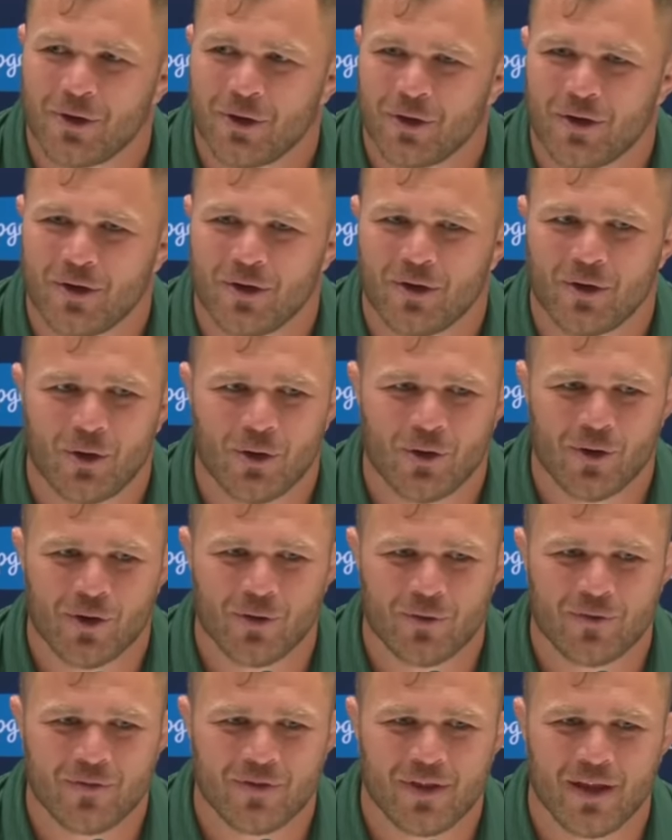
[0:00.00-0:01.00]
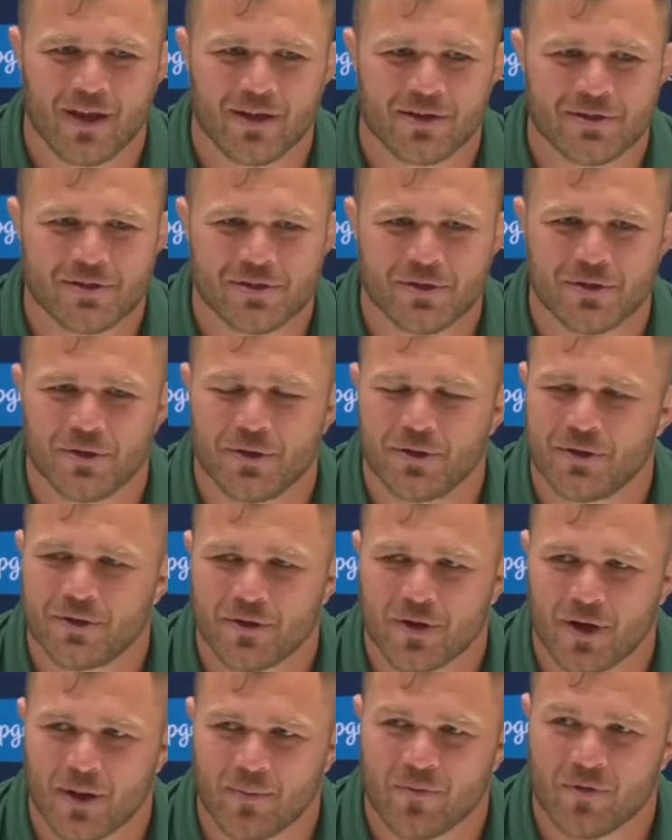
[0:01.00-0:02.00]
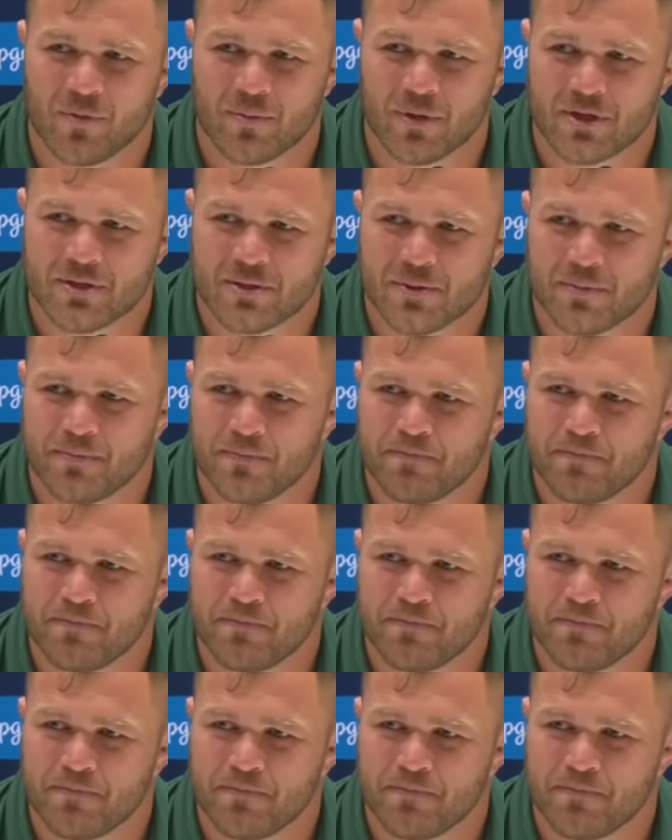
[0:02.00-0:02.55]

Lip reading: lot of good things to come from this.